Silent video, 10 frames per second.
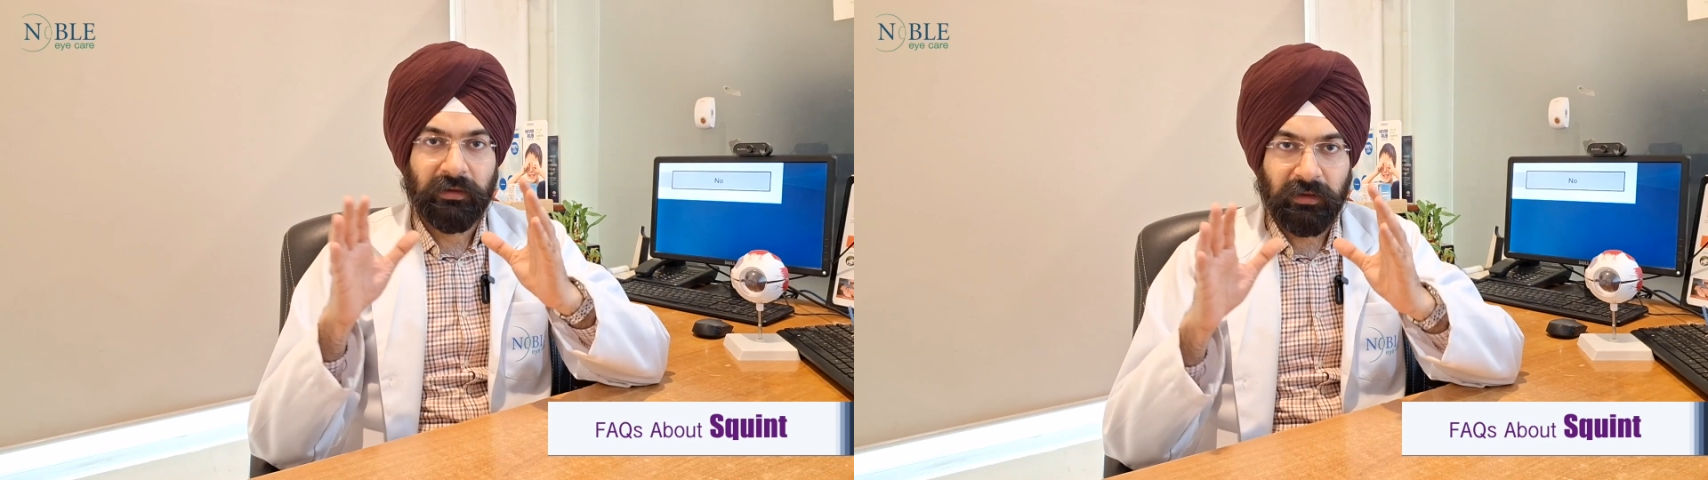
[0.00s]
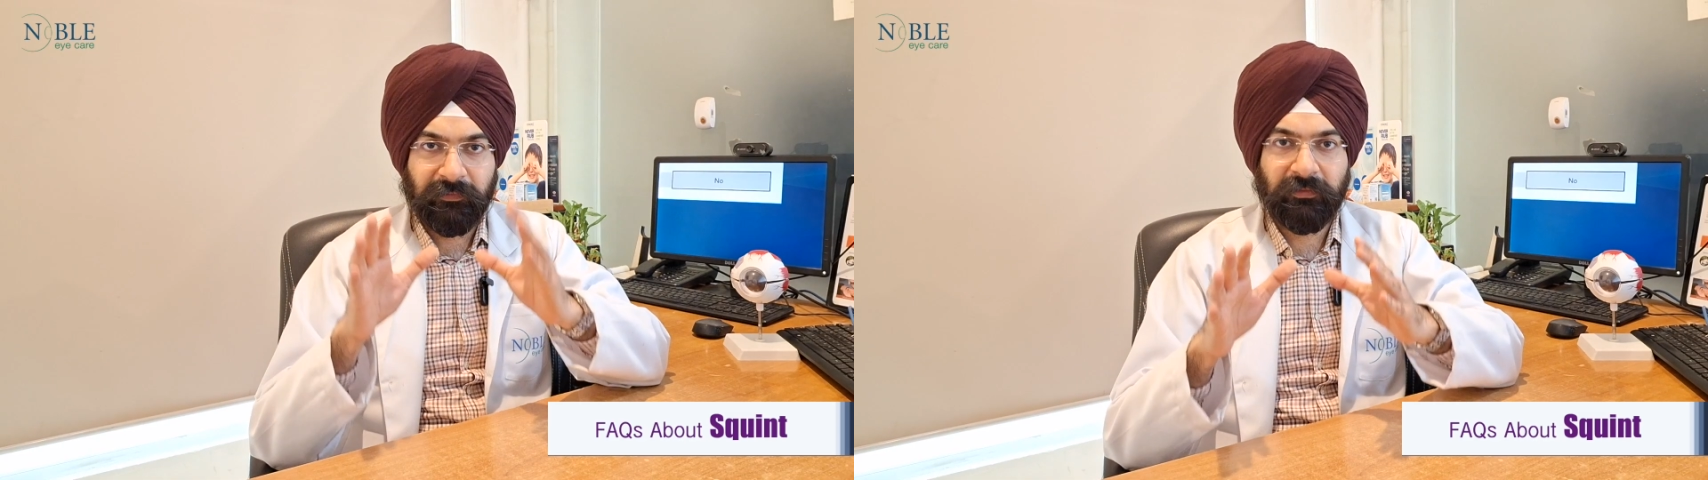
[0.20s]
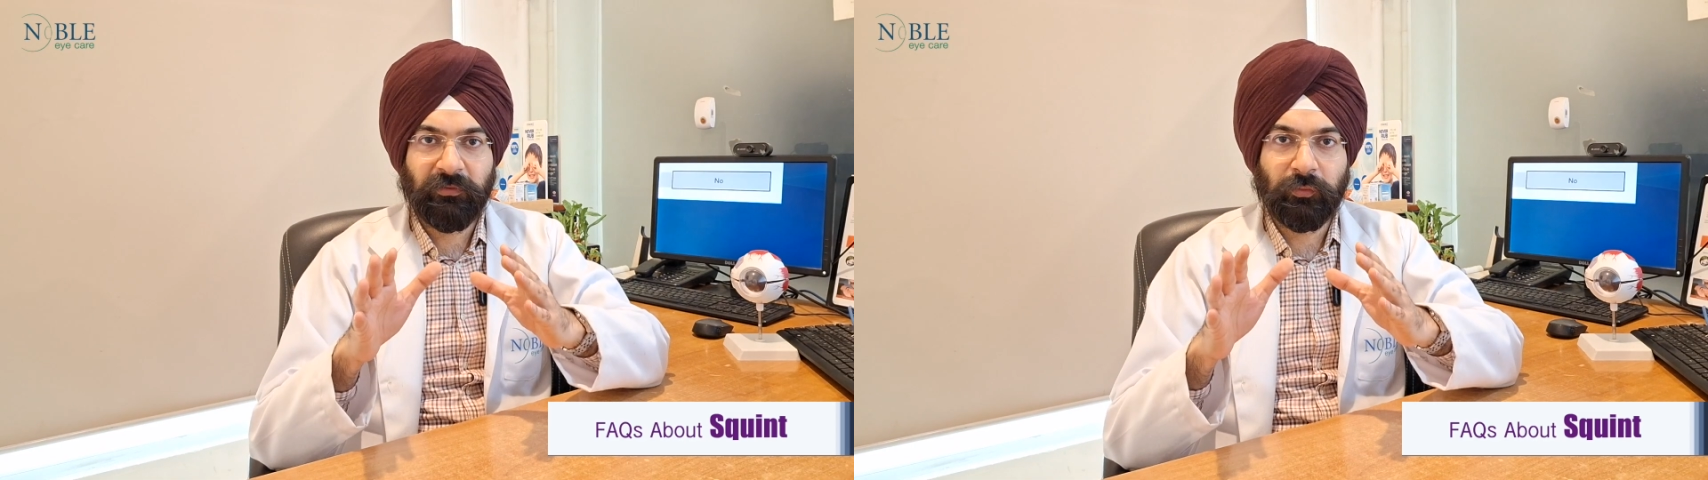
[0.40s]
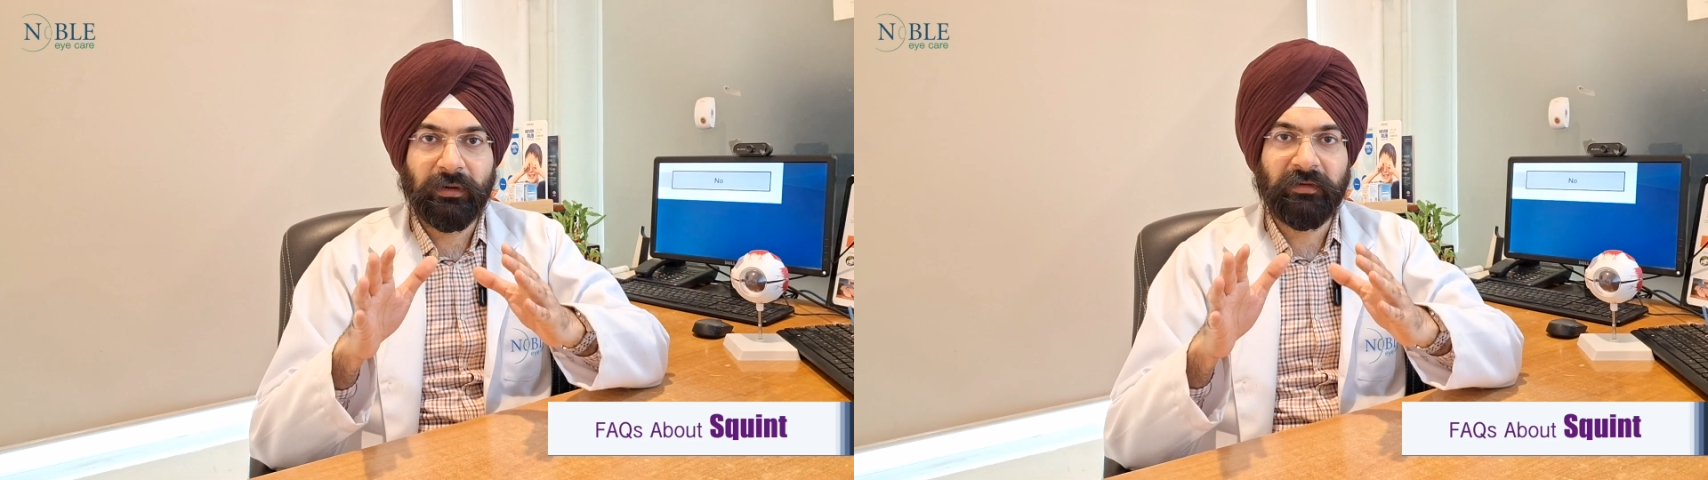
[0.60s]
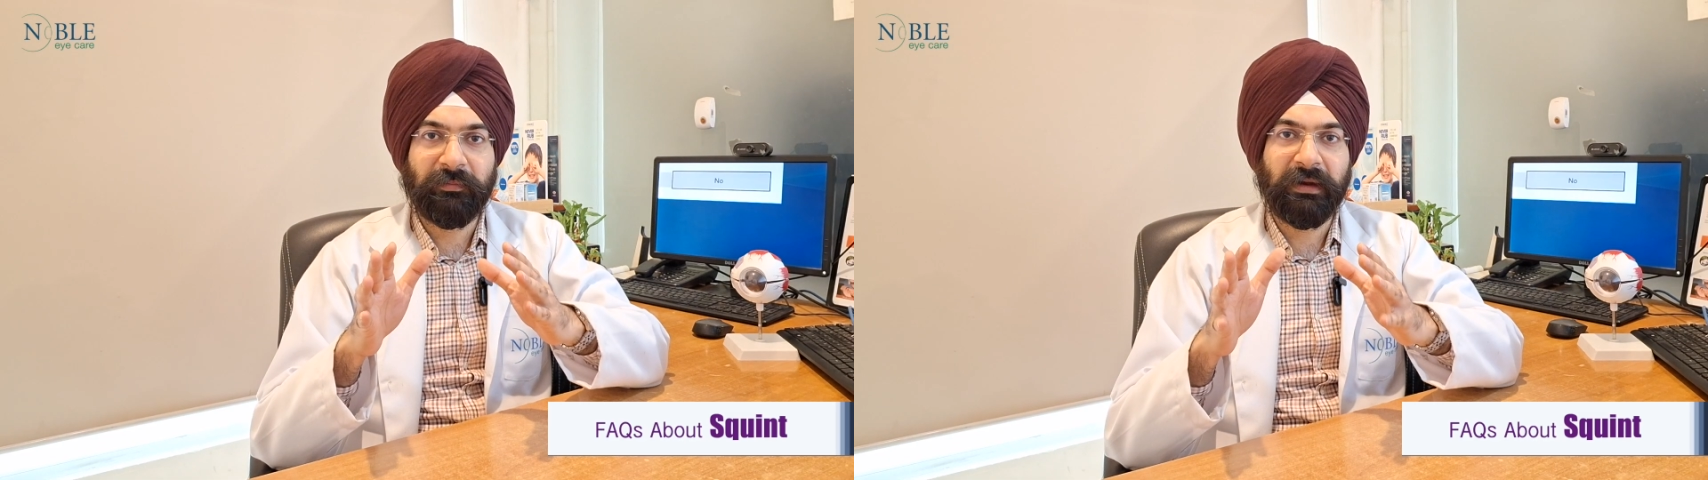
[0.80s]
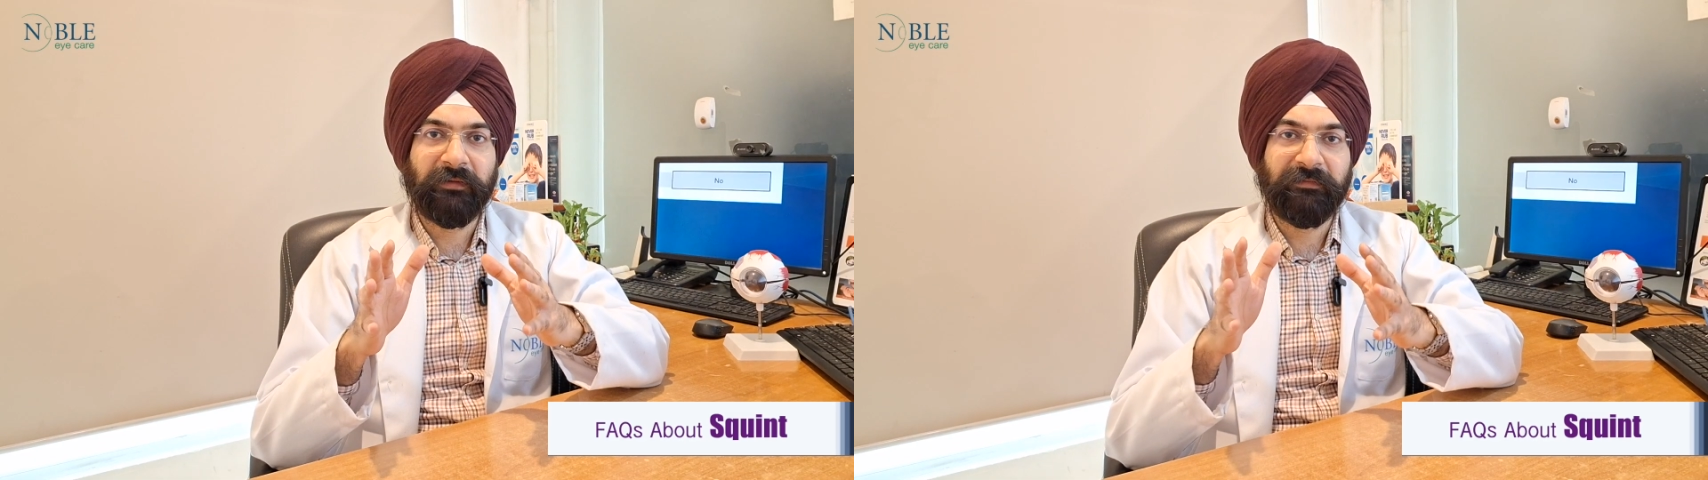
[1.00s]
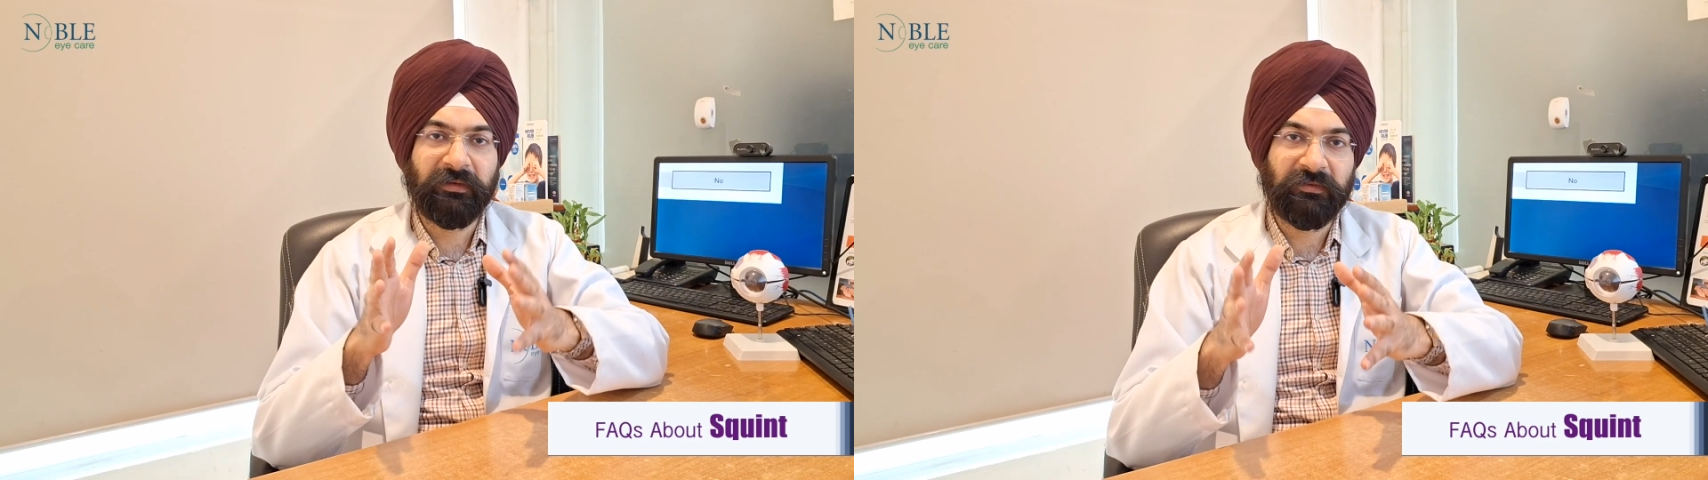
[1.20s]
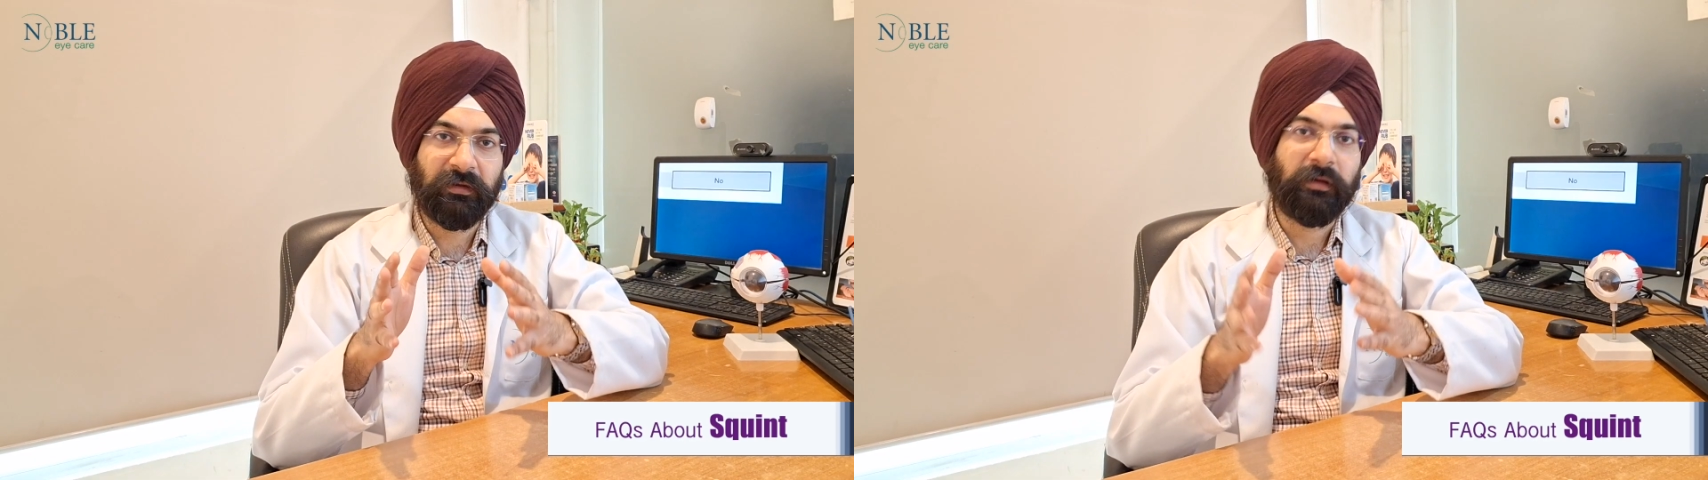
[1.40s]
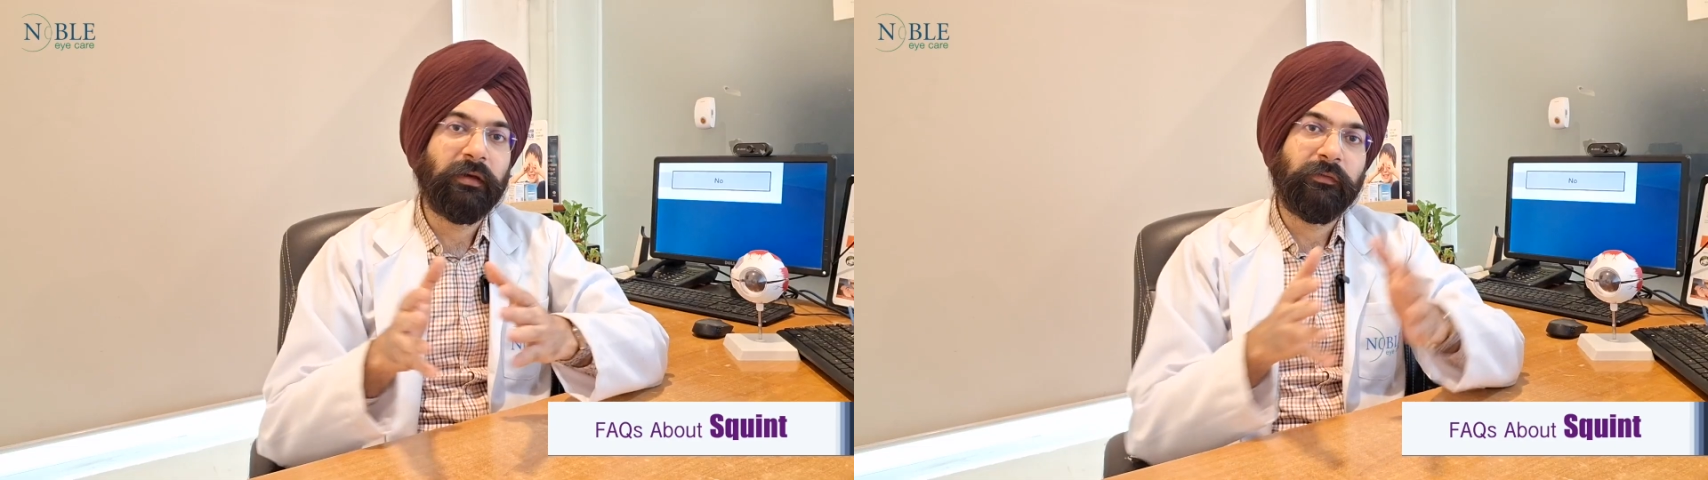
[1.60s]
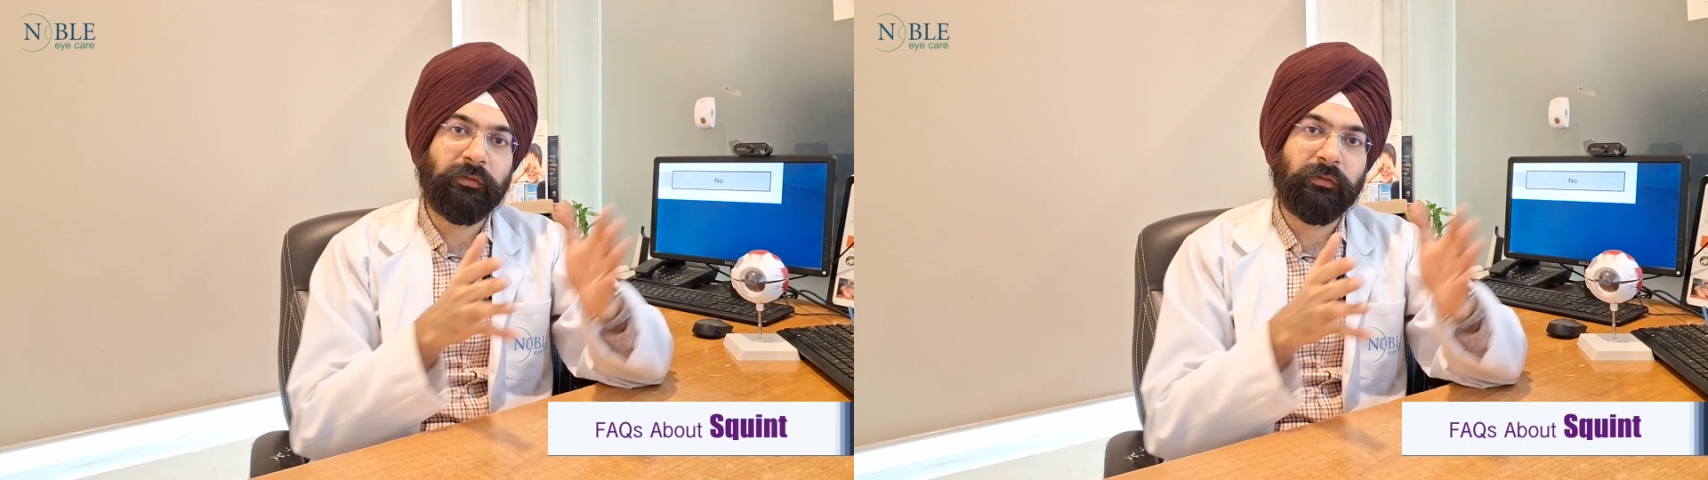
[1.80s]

If the squint is manifesting